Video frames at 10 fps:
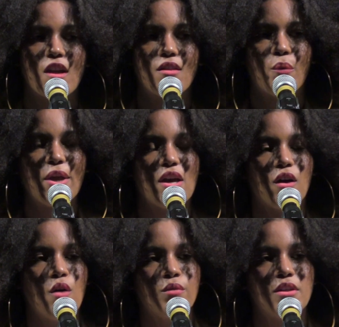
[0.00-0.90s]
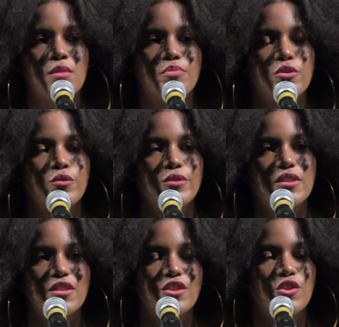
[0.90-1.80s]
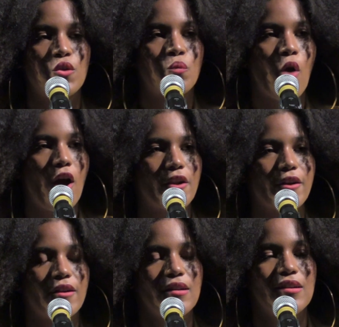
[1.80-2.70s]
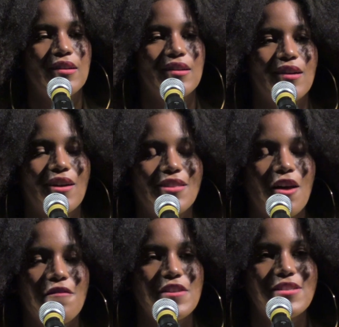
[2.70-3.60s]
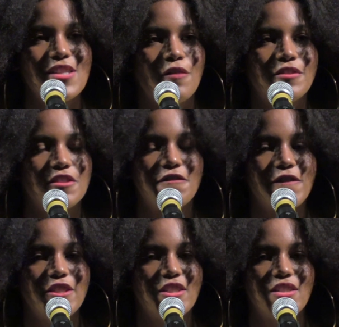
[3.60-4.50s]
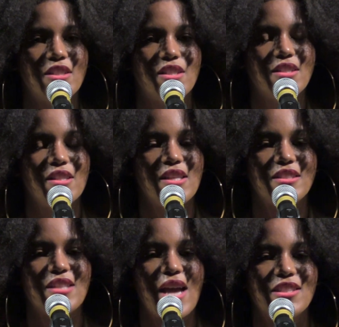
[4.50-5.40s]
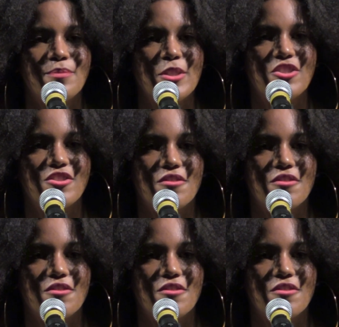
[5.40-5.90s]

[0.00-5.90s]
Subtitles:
The way a coconut produces its own water. Our love is self-sufficient. It doesn't need attachment to